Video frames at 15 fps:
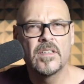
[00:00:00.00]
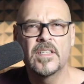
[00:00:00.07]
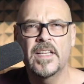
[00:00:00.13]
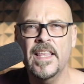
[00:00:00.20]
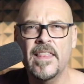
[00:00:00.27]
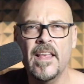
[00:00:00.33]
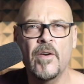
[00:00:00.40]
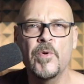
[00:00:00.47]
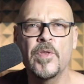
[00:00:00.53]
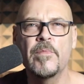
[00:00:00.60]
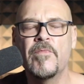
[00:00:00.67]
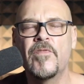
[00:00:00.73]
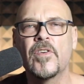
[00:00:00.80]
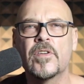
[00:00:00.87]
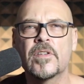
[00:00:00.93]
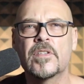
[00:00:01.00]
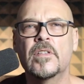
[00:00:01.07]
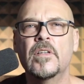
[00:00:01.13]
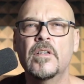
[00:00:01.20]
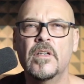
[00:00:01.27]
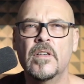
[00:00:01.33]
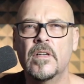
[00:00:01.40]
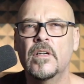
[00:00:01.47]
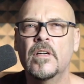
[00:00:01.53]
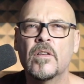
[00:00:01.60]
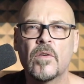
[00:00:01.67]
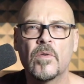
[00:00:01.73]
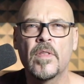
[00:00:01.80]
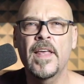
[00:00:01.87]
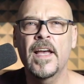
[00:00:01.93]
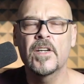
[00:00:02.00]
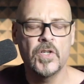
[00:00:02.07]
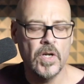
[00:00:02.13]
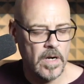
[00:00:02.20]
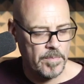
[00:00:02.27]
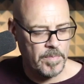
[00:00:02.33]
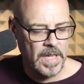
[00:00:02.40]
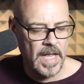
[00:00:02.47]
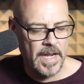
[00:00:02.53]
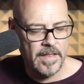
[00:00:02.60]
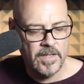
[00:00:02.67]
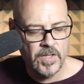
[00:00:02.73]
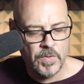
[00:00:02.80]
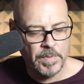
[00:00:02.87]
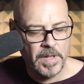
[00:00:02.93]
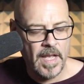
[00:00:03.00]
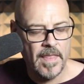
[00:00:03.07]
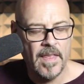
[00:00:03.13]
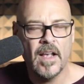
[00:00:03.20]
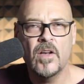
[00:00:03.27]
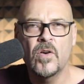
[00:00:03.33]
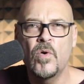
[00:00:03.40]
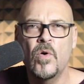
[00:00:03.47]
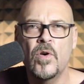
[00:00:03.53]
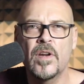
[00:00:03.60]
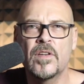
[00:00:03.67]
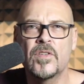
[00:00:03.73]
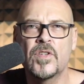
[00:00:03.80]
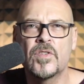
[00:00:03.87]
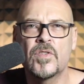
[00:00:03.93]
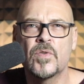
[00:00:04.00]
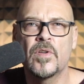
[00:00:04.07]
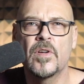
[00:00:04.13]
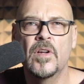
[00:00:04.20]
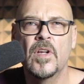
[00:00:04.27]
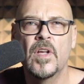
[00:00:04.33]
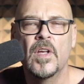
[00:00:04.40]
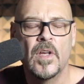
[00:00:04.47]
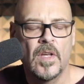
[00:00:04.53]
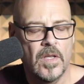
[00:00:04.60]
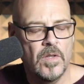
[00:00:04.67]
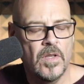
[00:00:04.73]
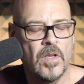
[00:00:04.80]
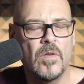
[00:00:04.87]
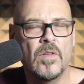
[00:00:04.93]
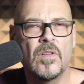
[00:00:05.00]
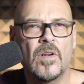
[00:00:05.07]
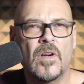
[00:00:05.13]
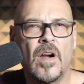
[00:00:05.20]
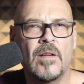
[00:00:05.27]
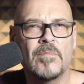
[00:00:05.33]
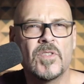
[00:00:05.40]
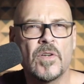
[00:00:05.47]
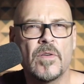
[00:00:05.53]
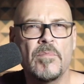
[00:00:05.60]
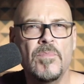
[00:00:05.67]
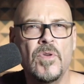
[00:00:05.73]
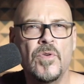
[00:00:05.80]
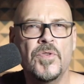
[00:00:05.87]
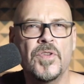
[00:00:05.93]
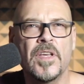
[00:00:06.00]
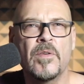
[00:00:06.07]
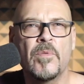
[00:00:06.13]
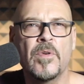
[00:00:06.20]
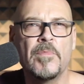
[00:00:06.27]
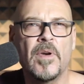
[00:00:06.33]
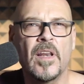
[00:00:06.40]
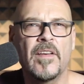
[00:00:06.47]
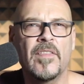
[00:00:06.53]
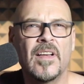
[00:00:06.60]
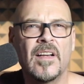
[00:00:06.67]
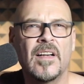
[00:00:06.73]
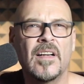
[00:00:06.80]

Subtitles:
get that rhythm first without trying to play anything. Just play that chord and just sort of, I'm sort of muting it with my left.